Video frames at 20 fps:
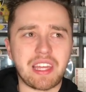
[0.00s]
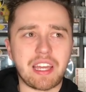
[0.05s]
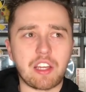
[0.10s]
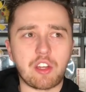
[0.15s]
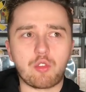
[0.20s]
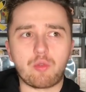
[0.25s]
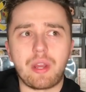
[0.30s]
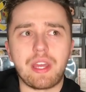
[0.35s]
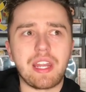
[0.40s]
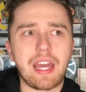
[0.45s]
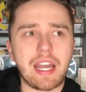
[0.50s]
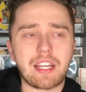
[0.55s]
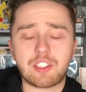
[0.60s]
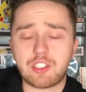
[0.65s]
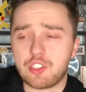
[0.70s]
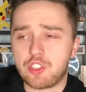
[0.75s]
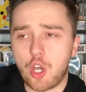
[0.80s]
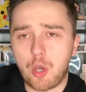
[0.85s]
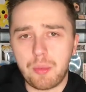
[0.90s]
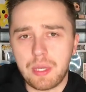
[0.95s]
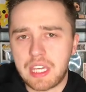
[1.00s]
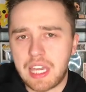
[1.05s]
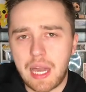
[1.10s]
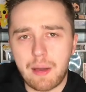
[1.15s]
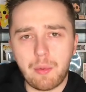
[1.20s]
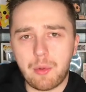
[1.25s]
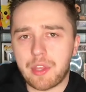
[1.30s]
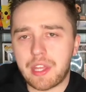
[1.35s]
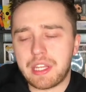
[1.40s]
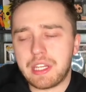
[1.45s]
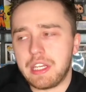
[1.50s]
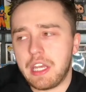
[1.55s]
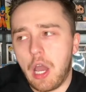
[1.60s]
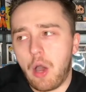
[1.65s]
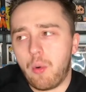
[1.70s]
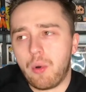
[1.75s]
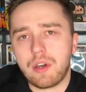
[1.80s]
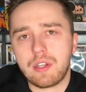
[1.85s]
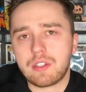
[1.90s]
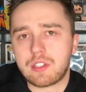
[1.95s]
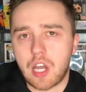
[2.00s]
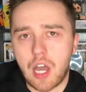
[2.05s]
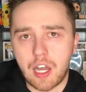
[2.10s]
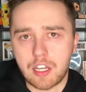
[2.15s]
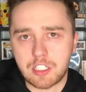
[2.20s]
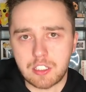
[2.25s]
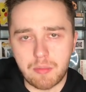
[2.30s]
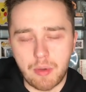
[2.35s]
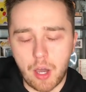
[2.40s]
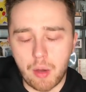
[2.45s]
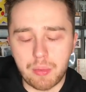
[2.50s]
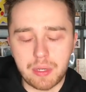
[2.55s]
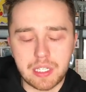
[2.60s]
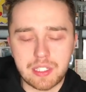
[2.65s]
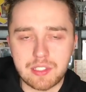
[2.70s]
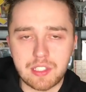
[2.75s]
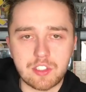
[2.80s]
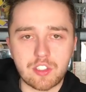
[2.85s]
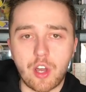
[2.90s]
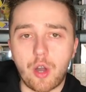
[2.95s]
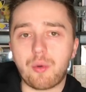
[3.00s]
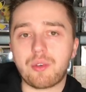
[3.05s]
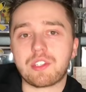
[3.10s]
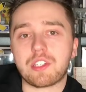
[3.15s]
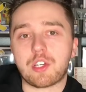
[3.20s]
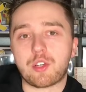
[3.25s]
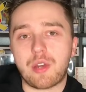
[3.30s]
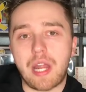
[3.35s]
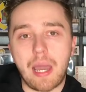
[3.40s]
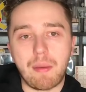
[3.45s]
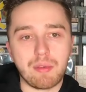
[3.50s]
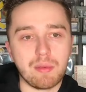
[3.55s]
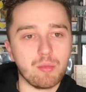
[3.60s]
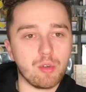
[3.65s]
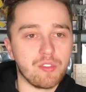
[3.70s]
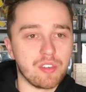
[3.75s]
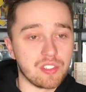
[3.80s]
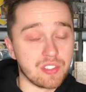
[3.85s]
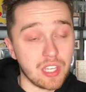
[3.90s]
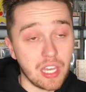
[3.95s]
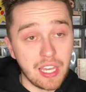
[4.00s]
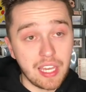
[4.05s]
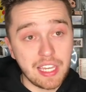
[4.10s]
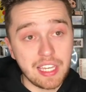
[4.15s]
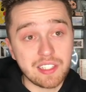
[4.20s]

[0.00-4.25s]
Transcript: That great actor Toby Kebbell that no one talks about because he's always in crappy movies.